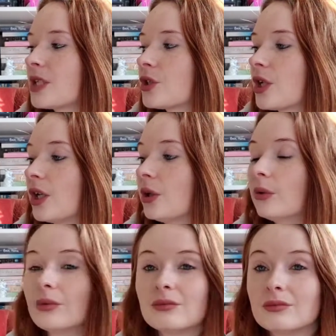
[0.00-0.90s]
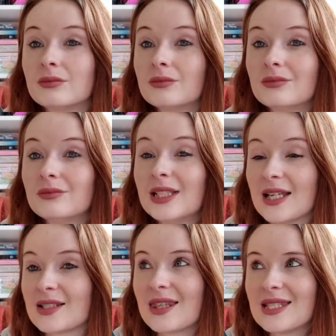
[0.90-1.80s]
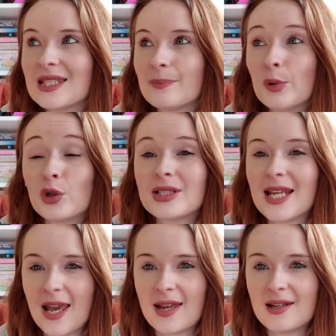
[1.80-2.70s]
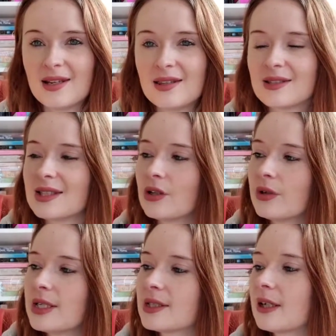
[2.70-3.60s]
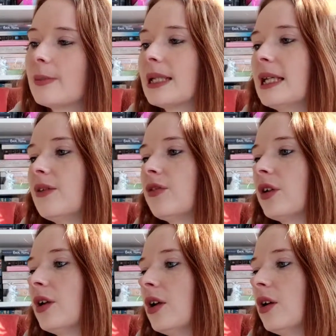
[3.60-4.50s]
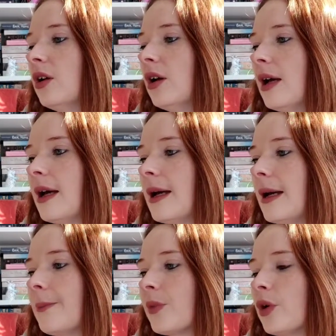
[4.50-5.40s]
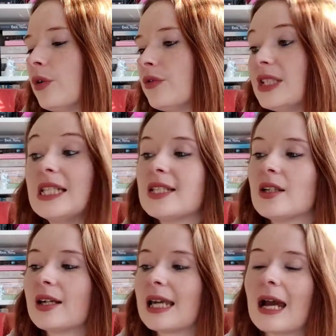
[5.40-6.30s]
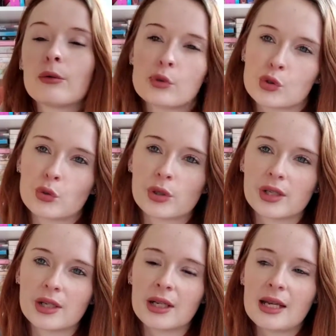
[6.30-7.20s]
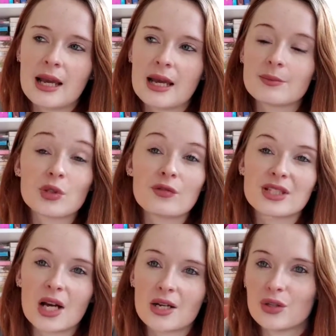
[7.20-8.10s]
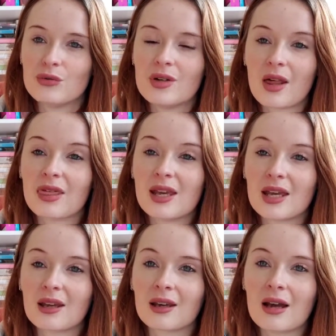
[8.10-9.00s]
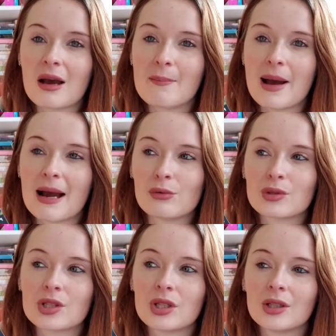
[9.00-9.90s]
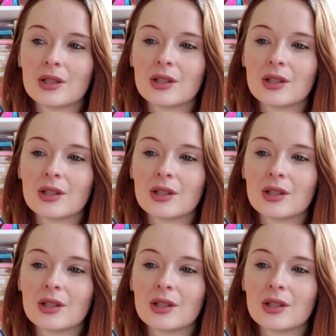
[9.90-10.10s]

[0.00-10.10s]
So, yes, this is book 10 in the series, I believe, of DCI Carol Jordan. So, obviously, I knew nothing about